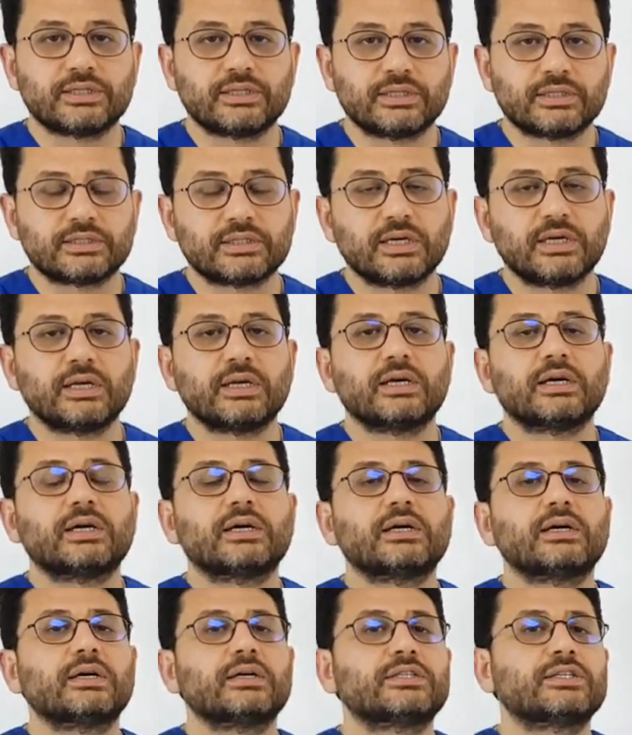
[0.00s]
for 4 to
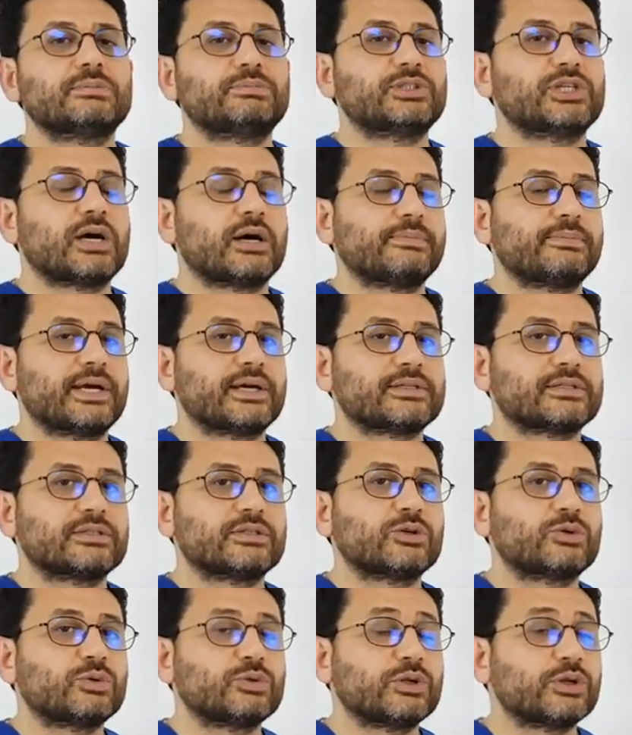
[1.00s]
5 years.
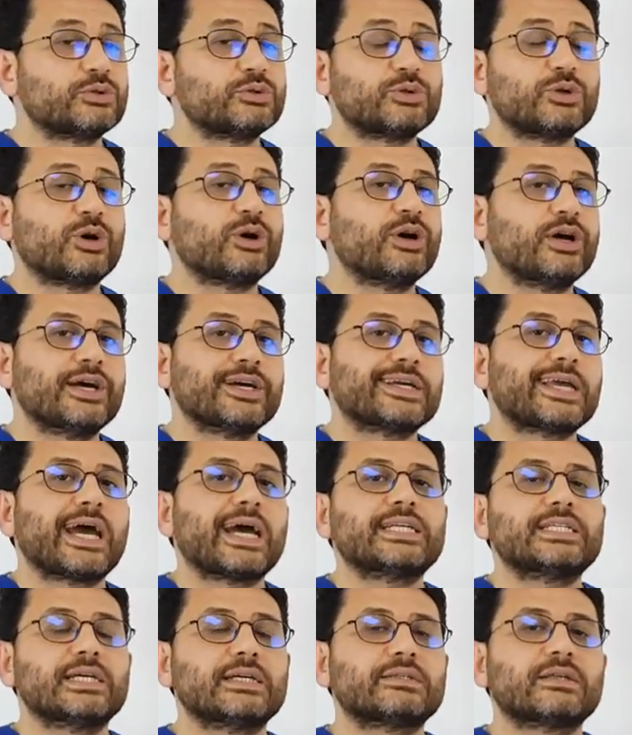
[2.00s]

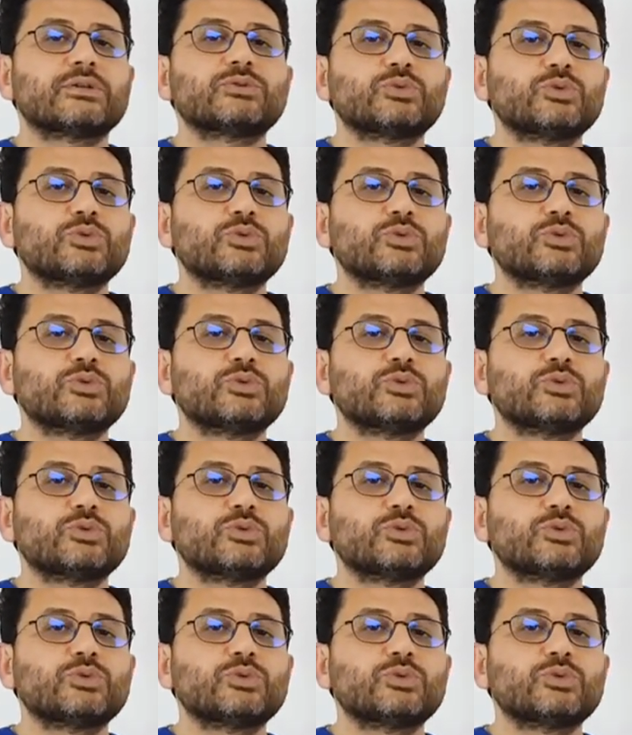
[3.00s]
If